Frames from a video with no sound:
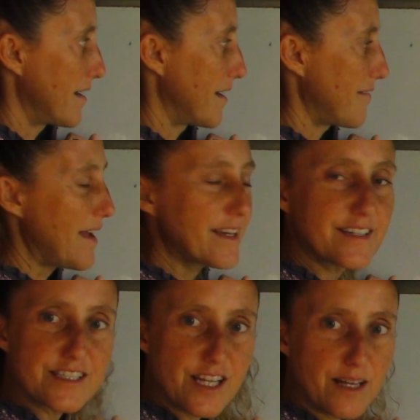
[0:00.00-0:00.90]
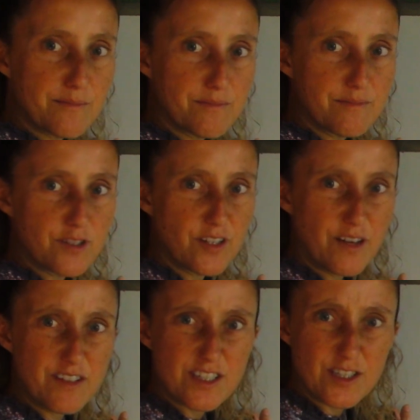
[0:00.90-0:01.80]
All right, good job. So that
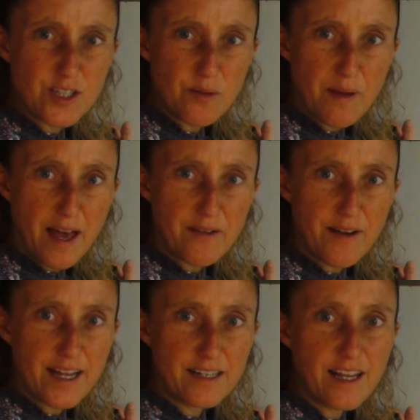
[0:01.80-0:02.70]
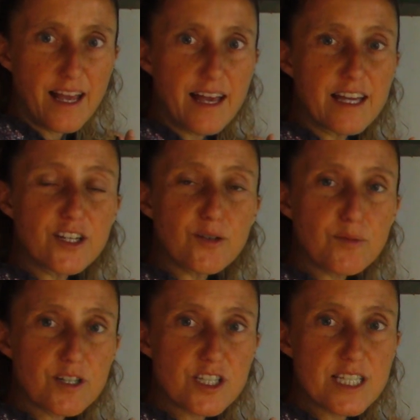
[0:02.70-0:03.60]
wasn't too bad, right? In your
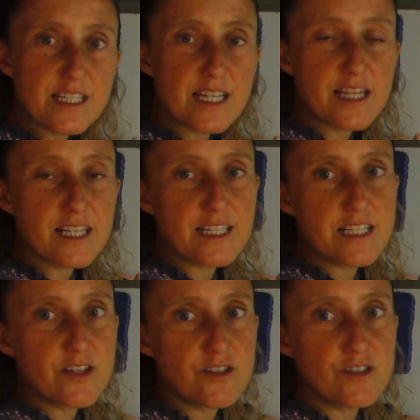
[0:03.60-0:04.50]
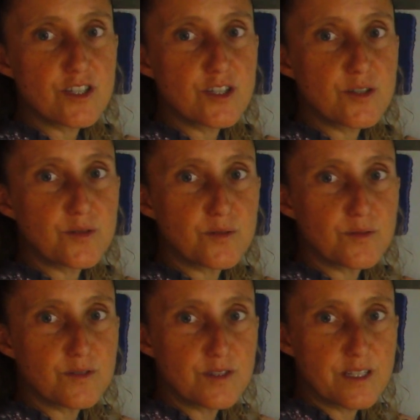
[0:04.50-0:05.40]
worksheets, I think it tells you to do
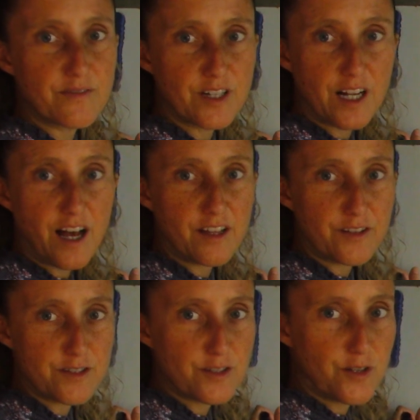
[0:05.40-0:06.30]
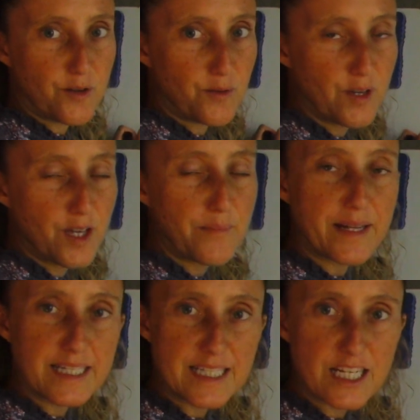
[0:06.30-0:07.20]
different colors, so you
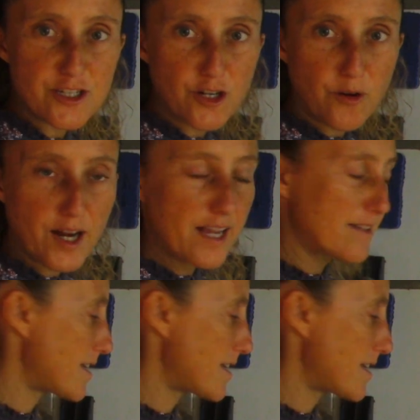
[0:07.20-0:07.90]
might need to get your crayons